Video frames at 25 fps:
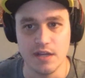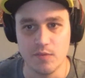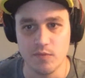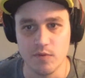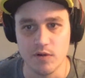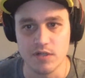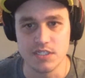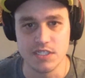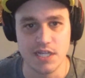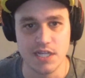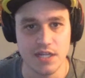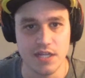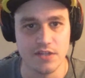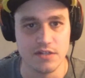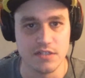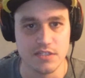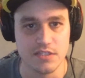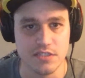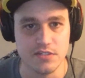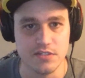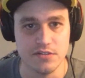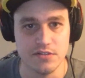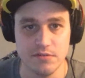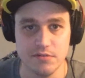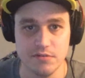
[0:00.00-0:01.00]
work together
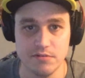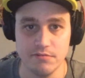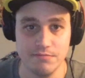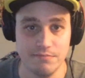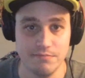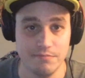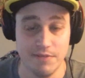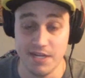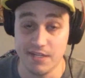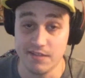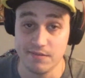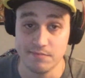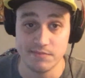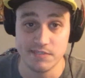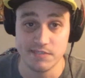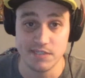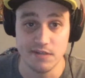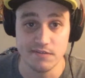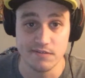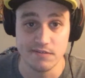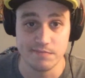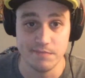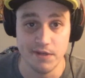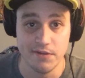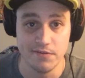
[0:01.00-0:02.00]
to make
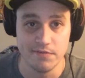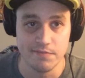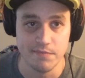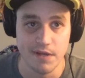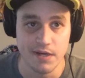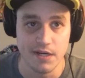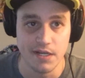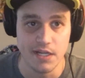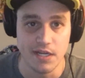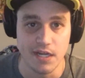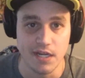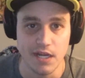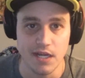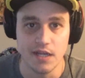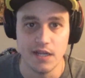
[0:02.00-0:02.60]
themselves both money.